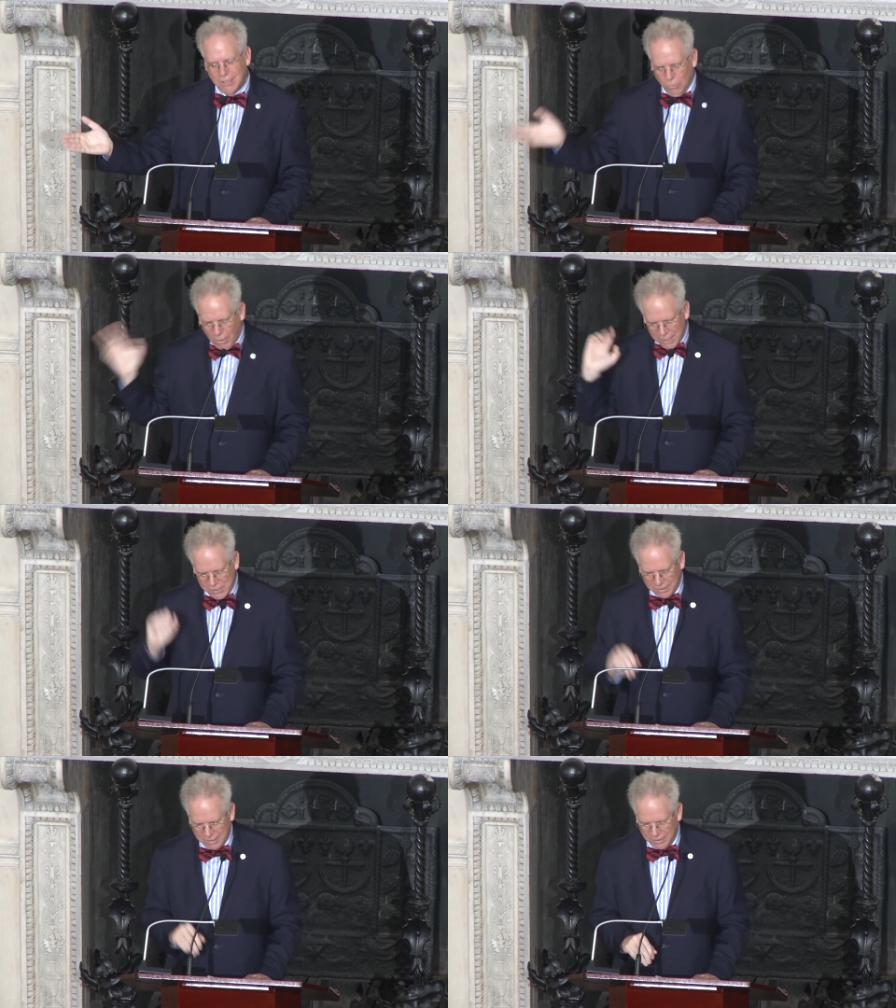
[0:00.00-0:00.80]

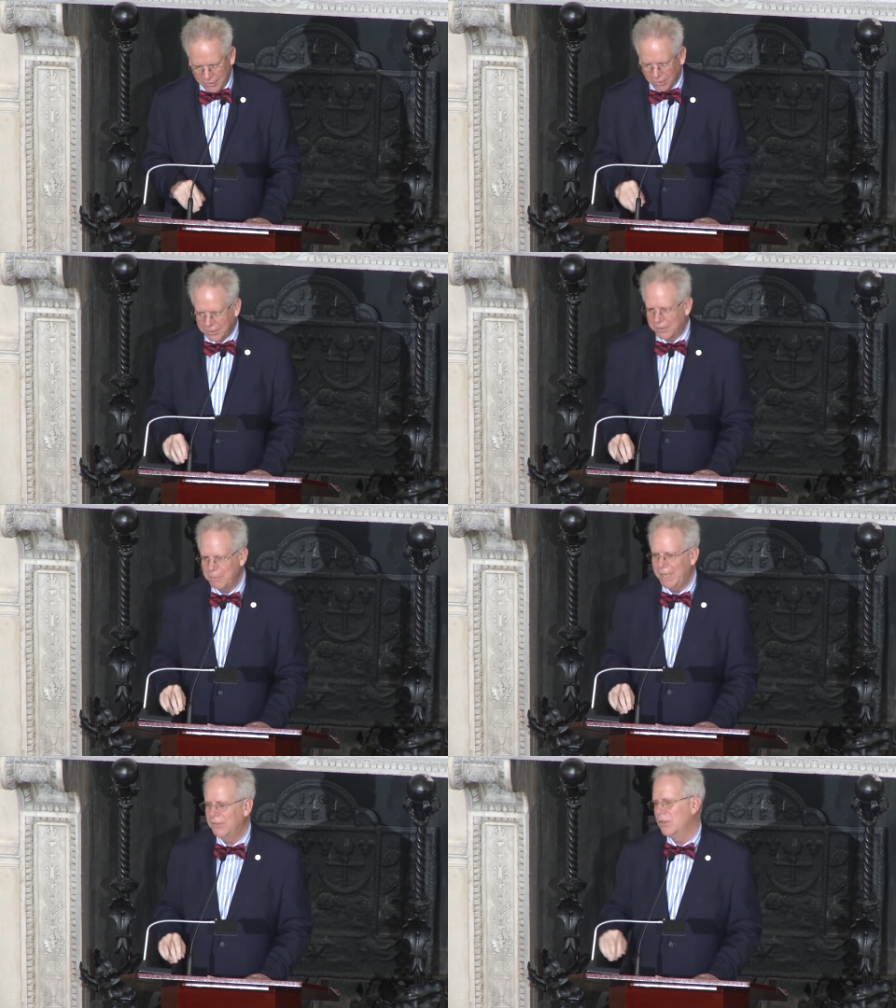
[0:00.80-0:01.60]
Washington thought that the
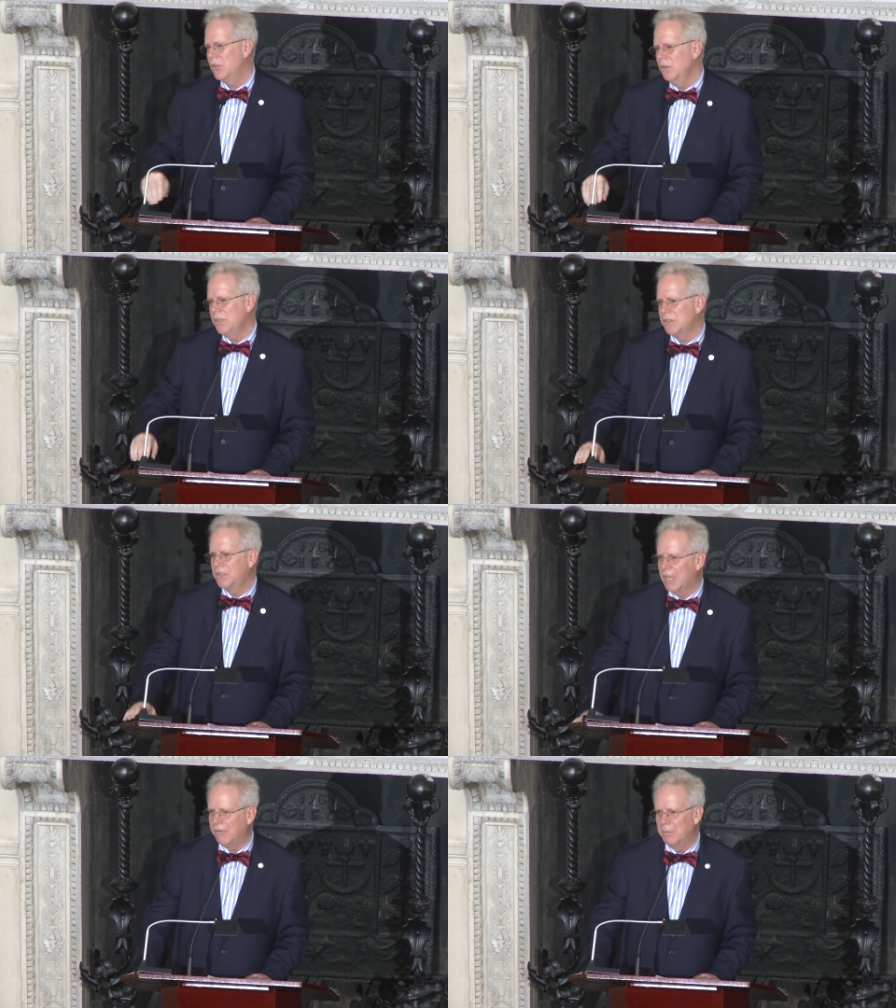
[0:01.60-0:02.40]
Massachusetts
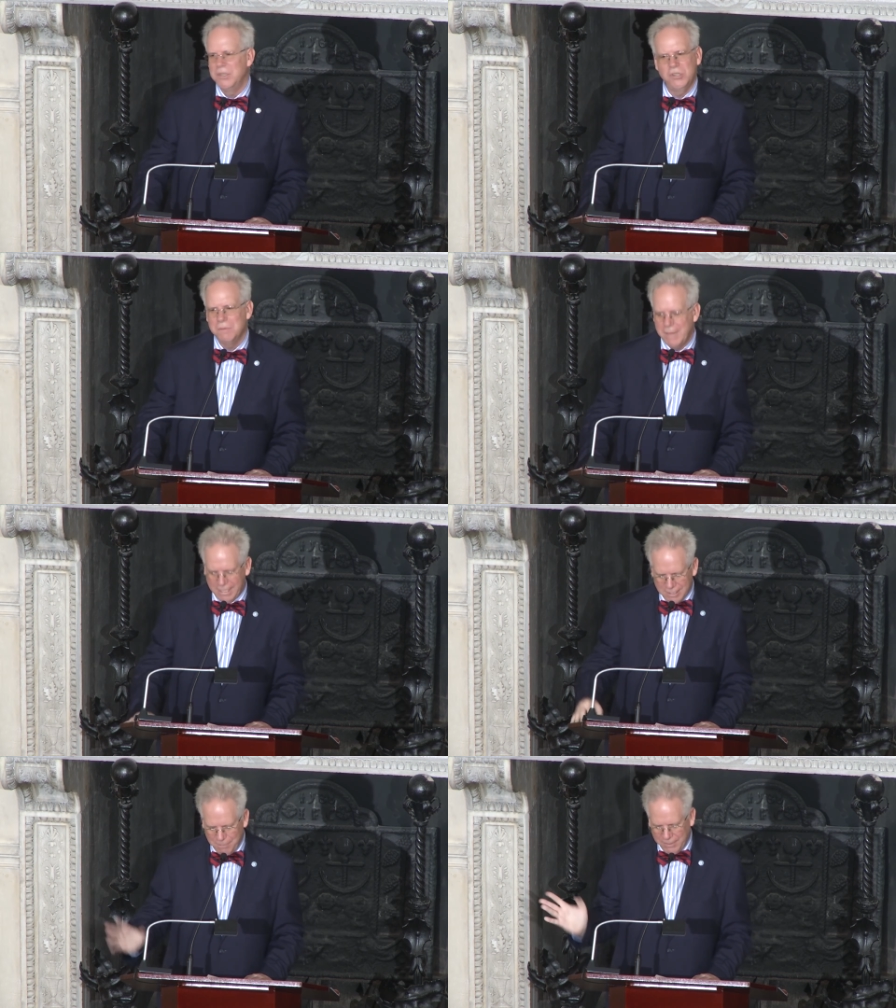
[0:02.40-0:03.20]
government should
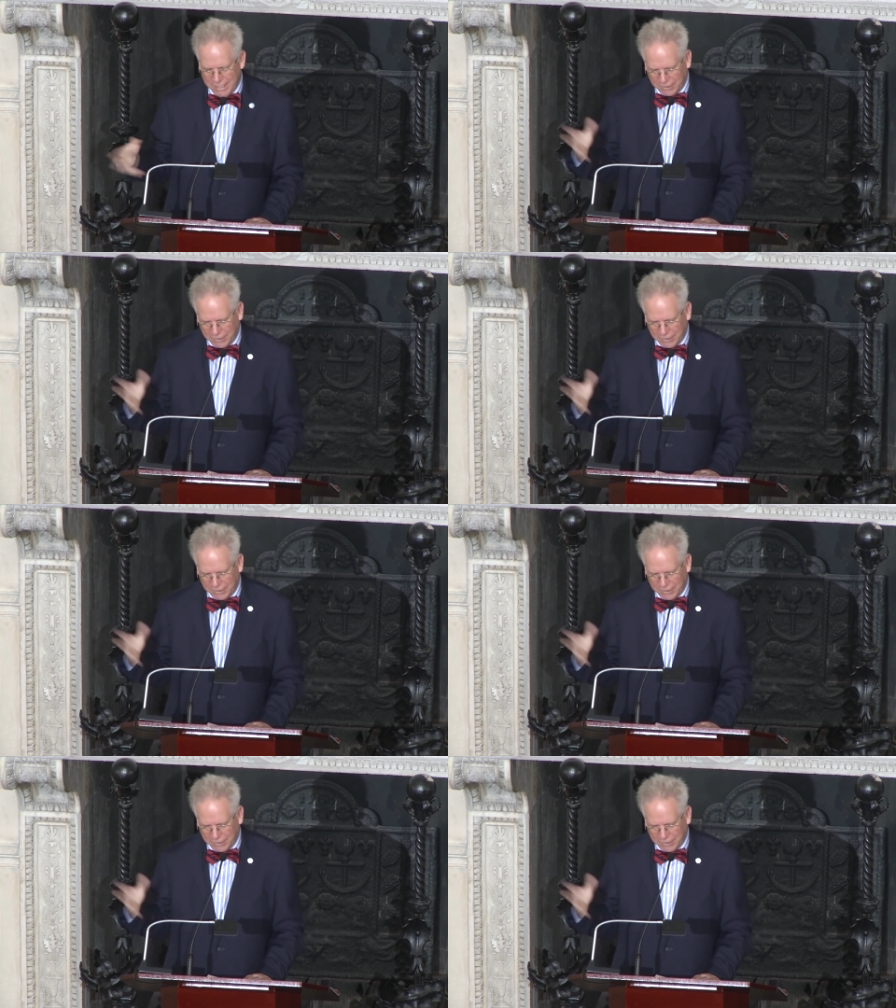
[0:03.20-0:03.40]
make up the